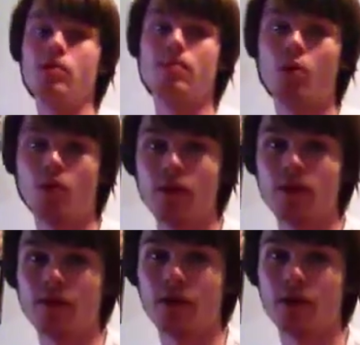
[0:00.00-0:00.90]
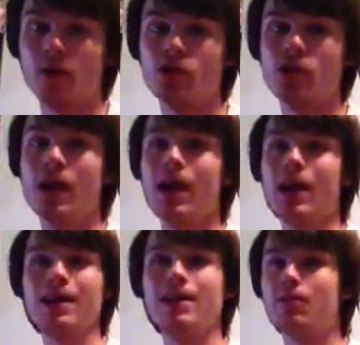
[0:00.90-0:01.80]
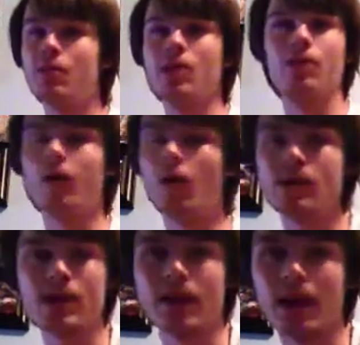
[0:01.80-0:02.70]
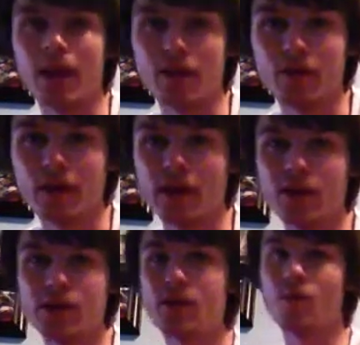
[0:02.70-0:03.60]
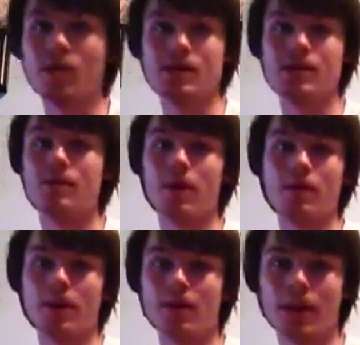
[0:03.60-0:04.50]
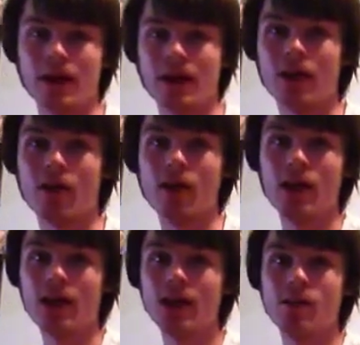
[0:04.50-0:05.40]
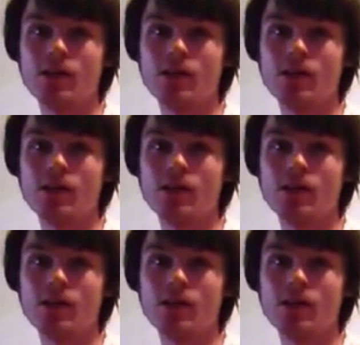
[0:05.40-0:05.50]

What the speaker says: important to Freddie Roach, and he didn't really focus on the other fighters once he met Manny Pacquiao. He